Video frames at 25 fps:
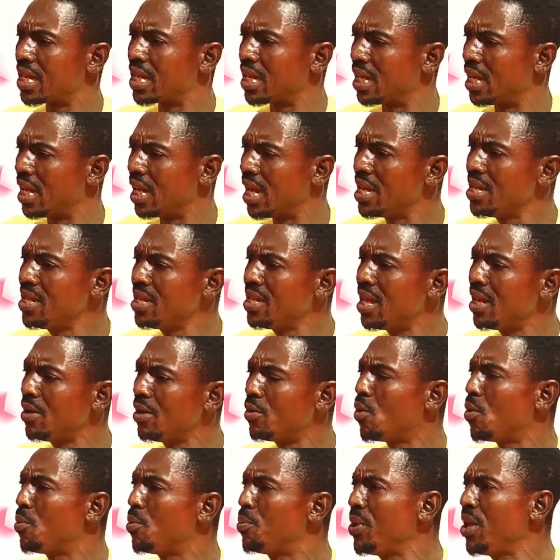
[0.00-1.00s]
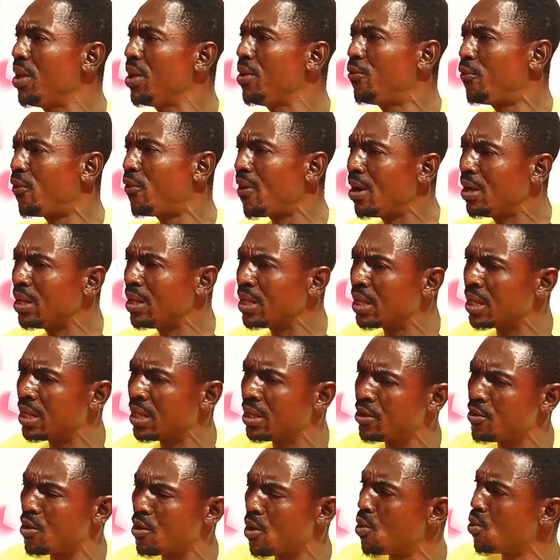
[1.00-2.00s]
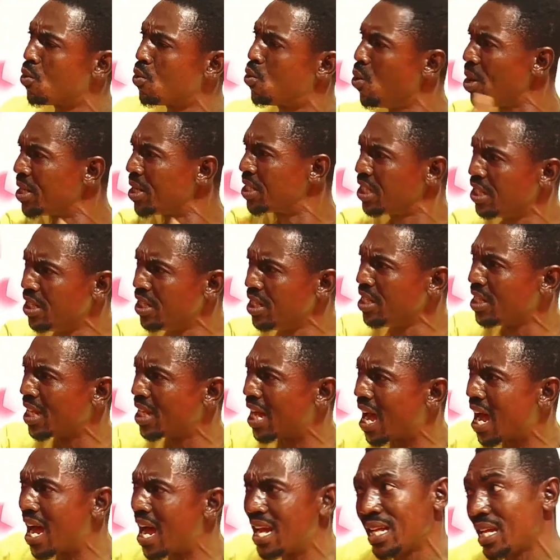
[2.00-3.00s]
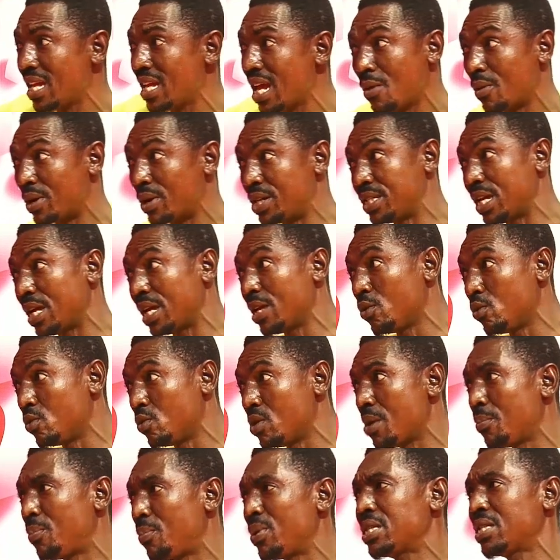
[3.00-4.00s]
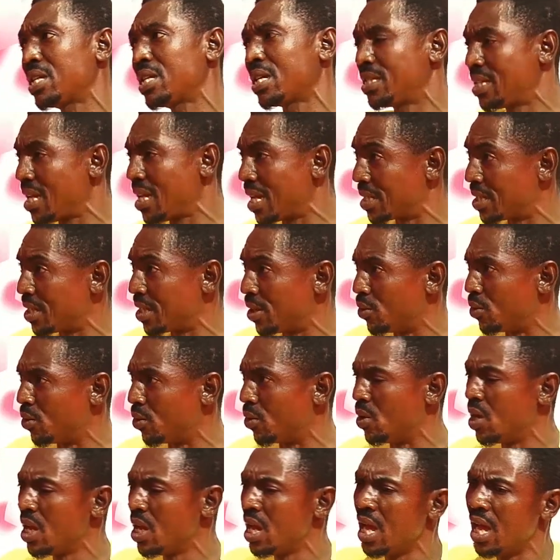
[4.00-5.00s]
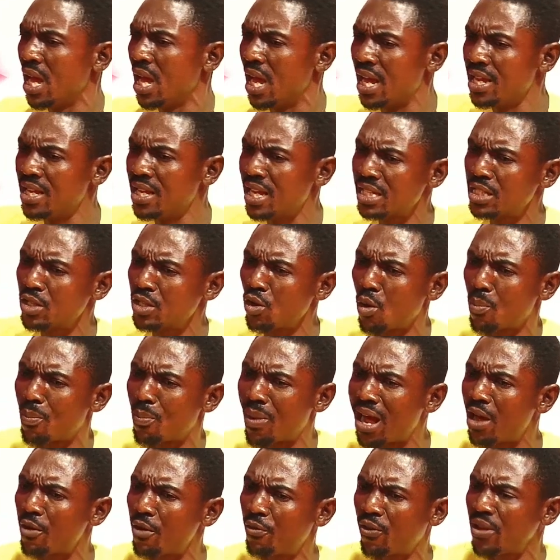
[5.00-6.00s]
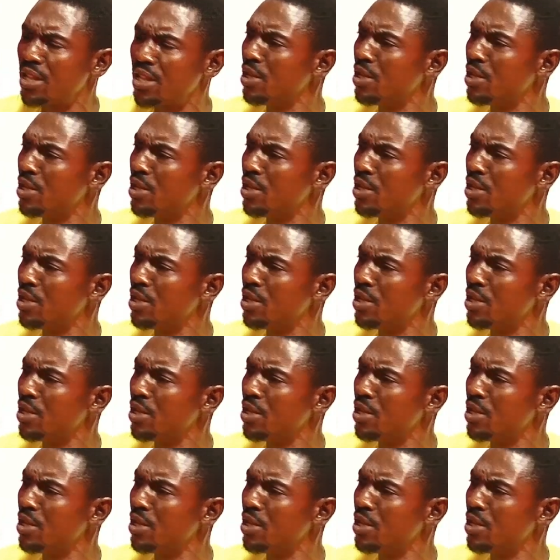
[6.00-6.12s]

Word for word: say, and yet Obi fat young Quachina, the Yavarja, the Empress Tiasiano. And yes, so bad